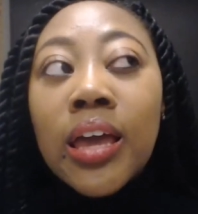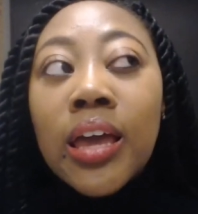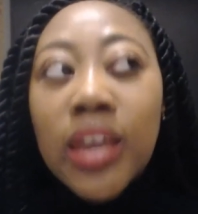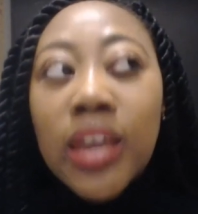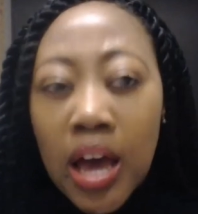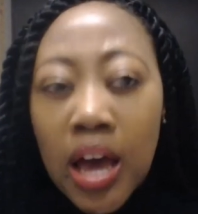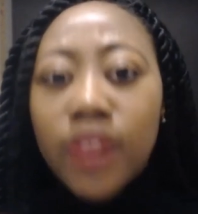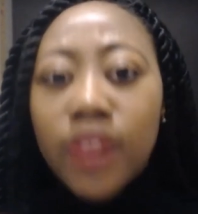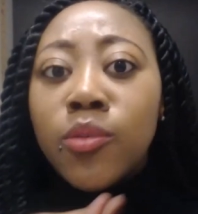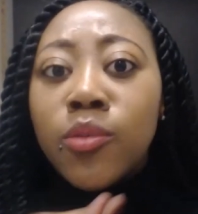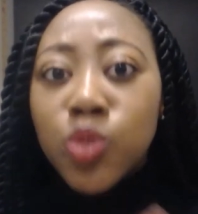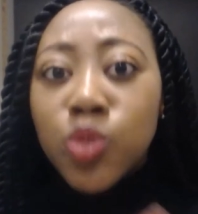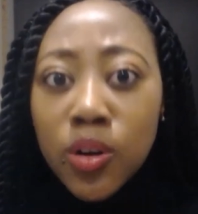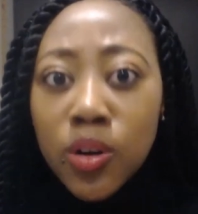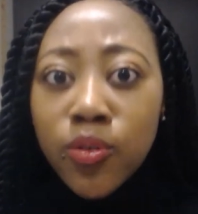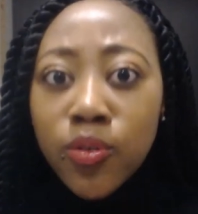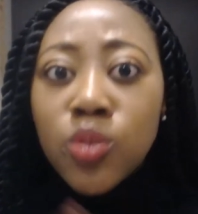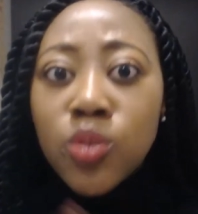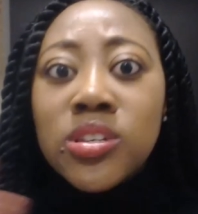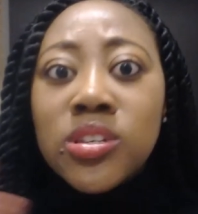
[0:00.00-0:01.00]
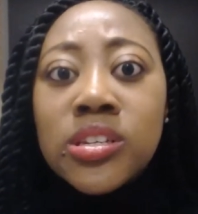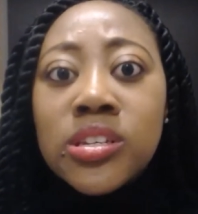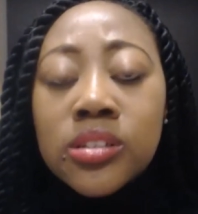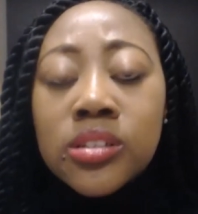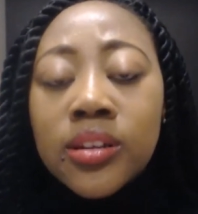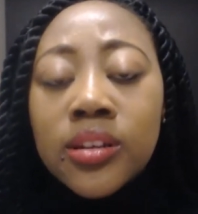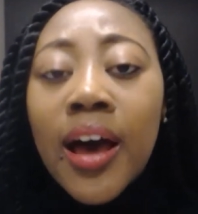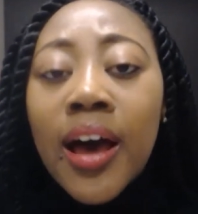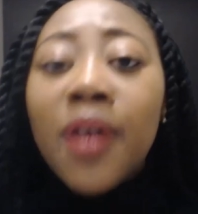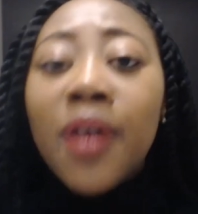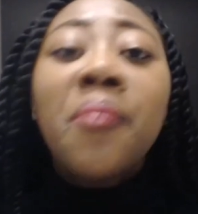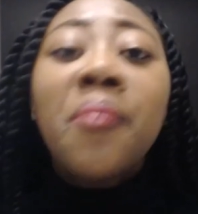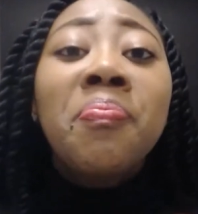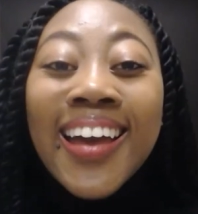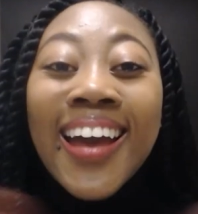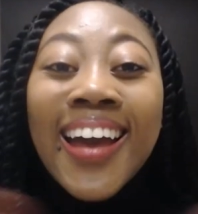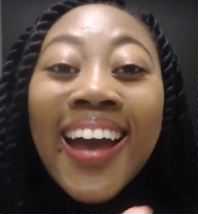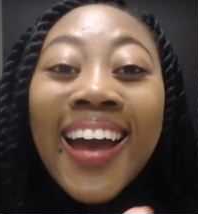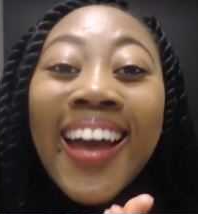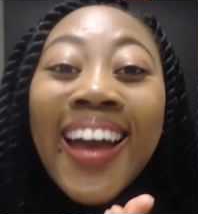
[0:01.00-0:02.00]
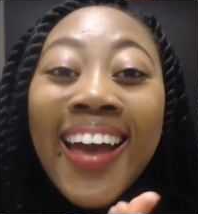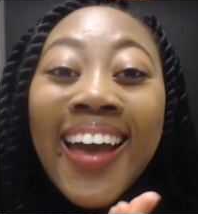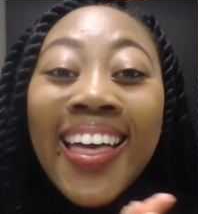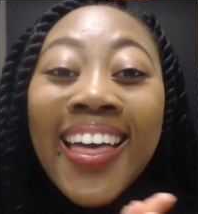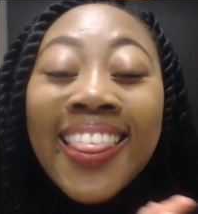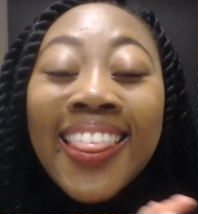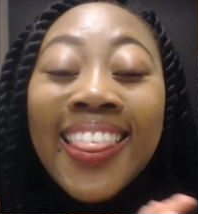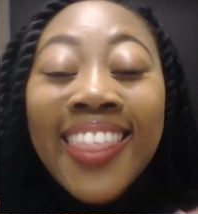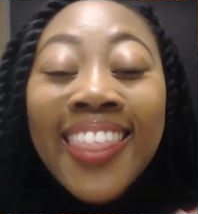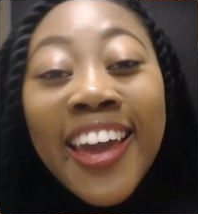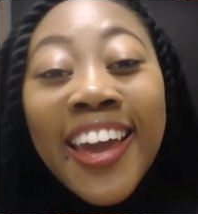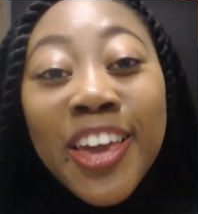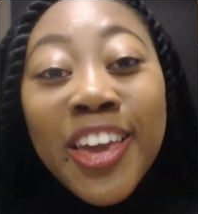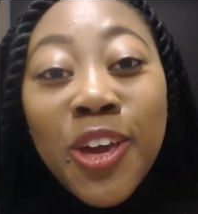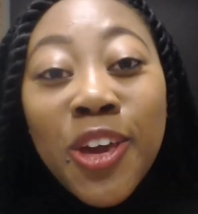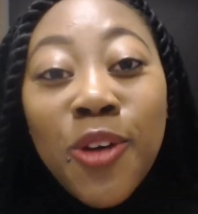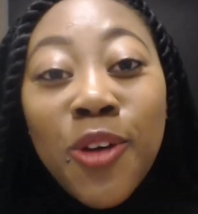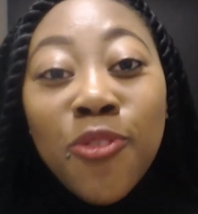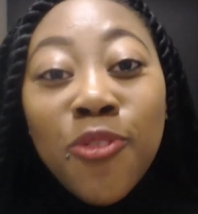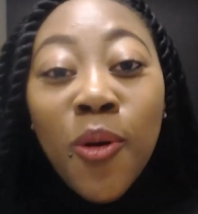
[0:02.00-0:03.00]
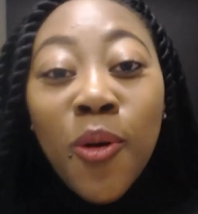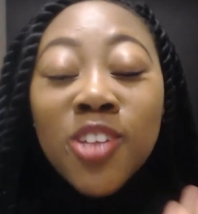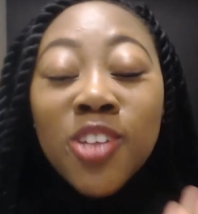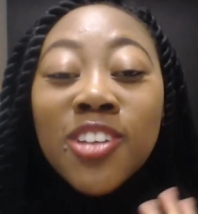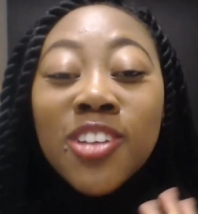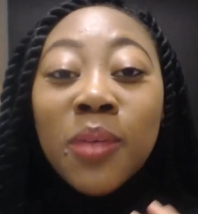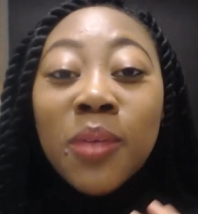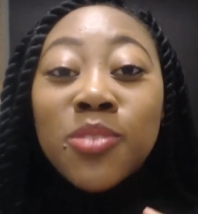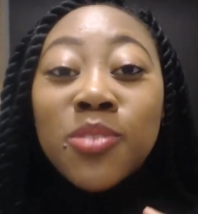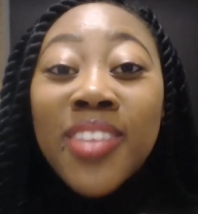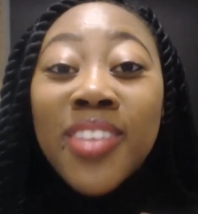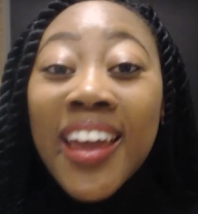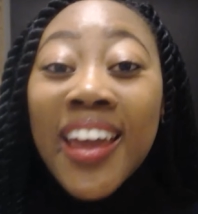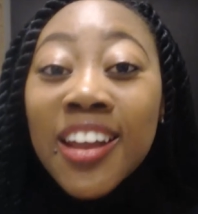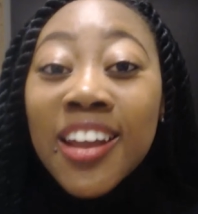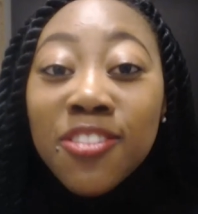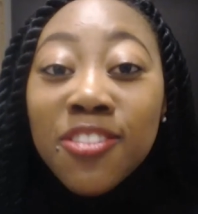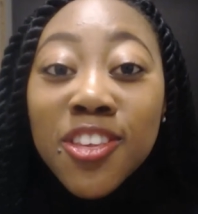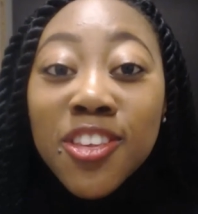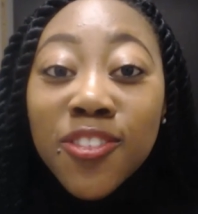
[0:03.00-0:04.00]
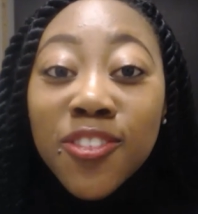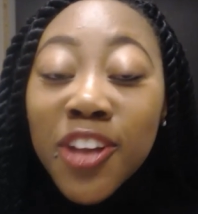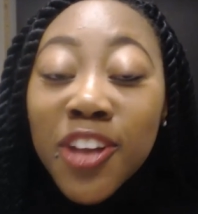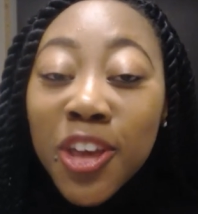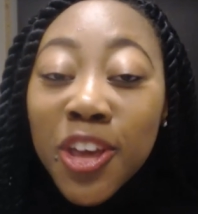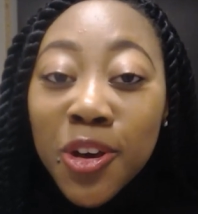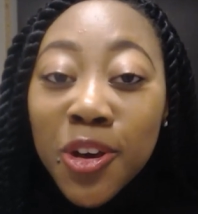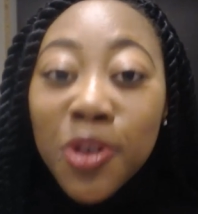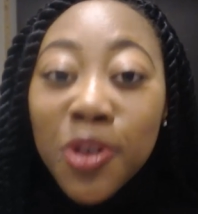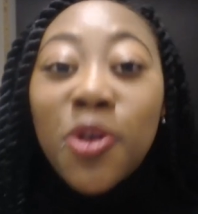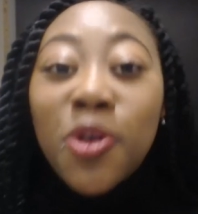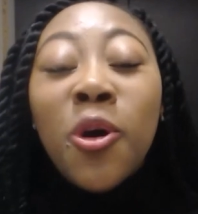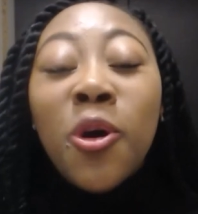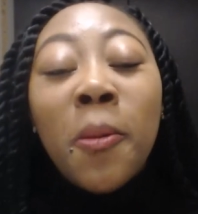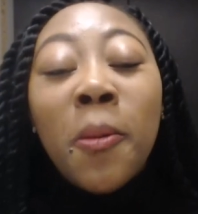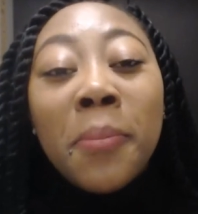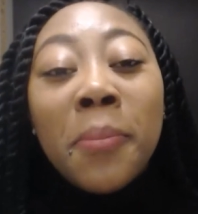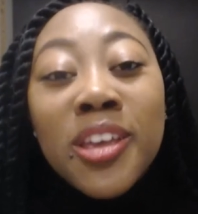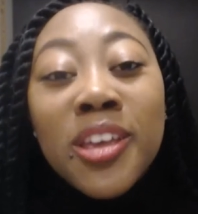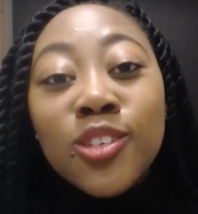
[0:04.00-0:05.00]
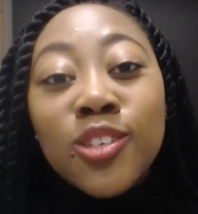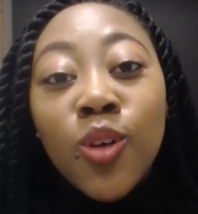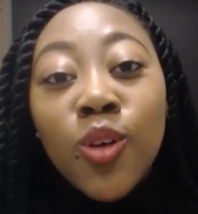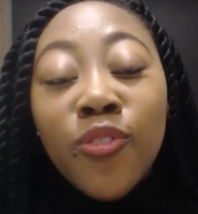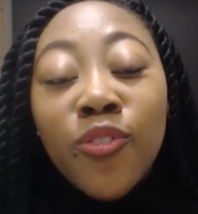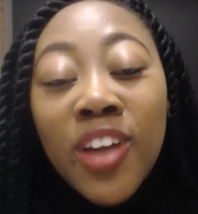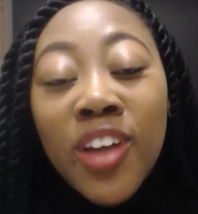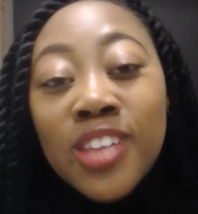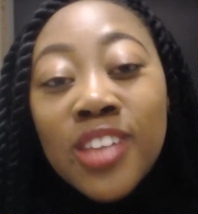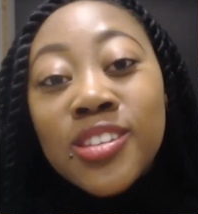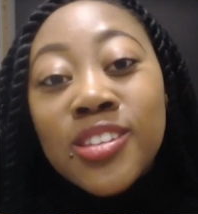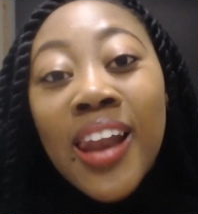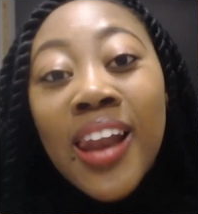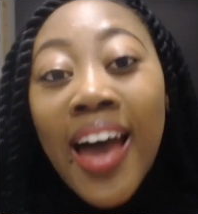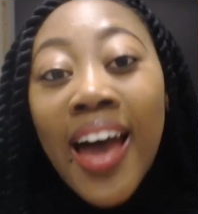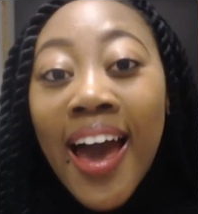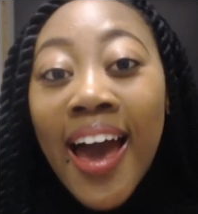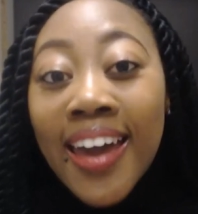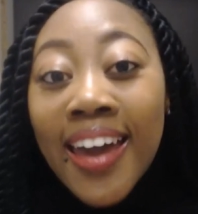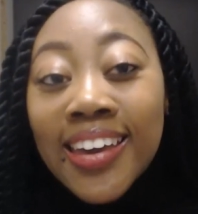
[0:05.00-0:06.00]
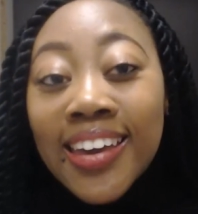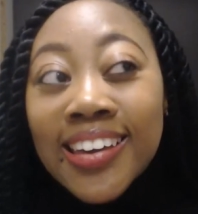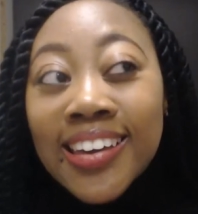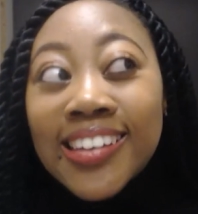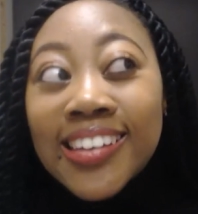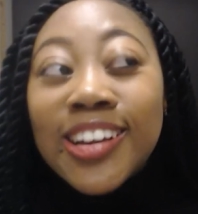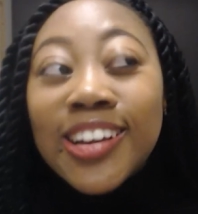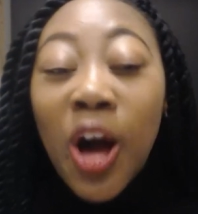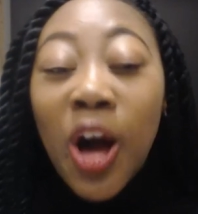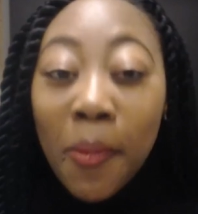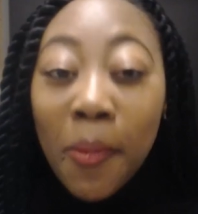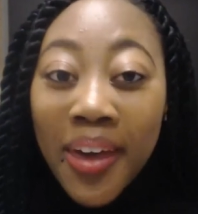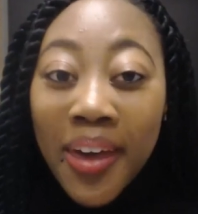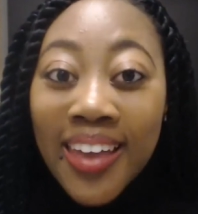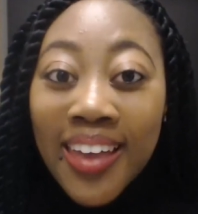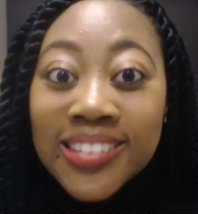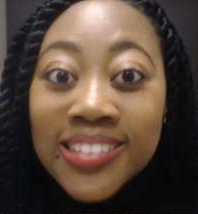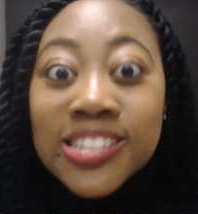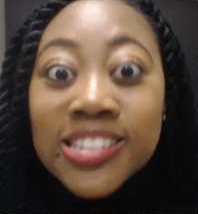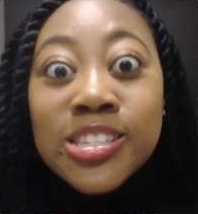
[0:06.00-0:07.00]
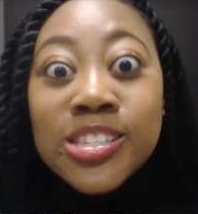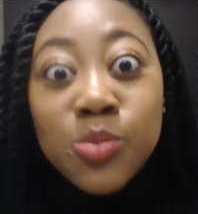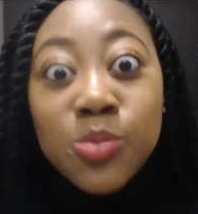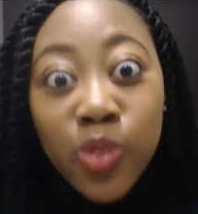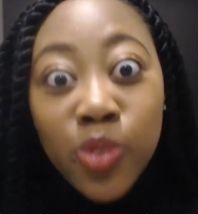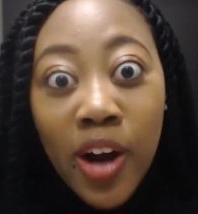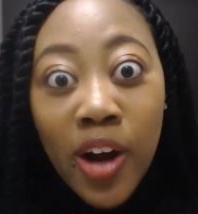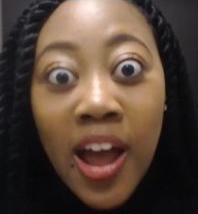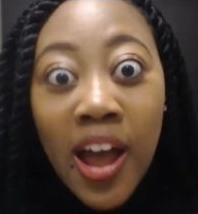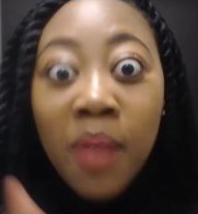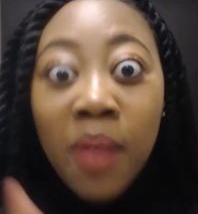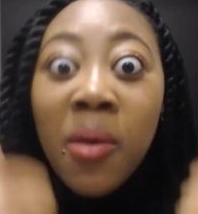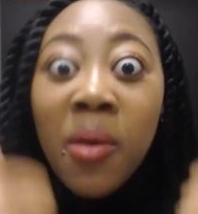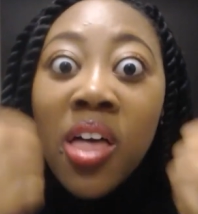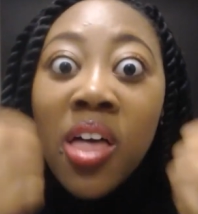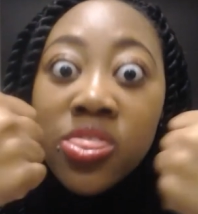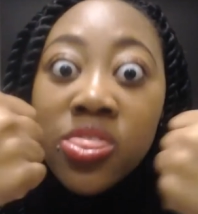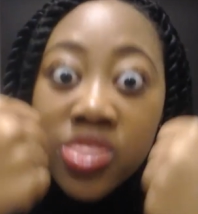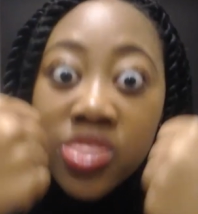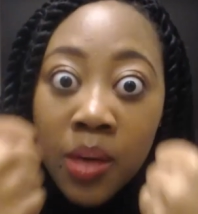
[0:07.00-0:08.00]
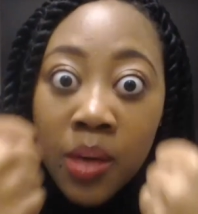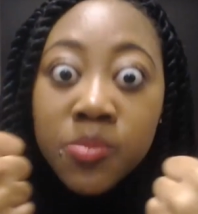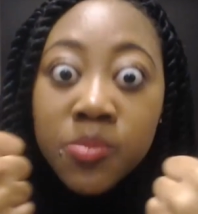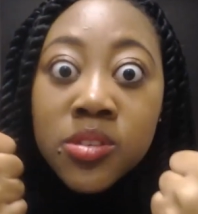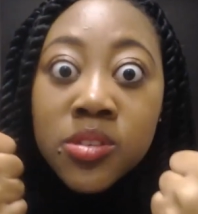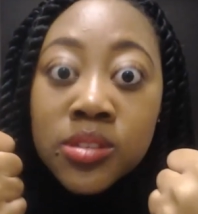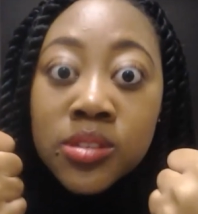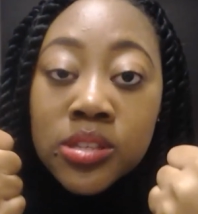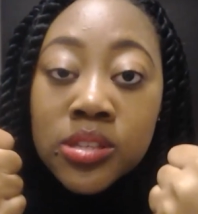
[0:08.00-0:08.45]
Yeah, from 2014 till now. Thank you for watching up to the end of this video. Please don't forget to like, comment, and subscribe, and thumbs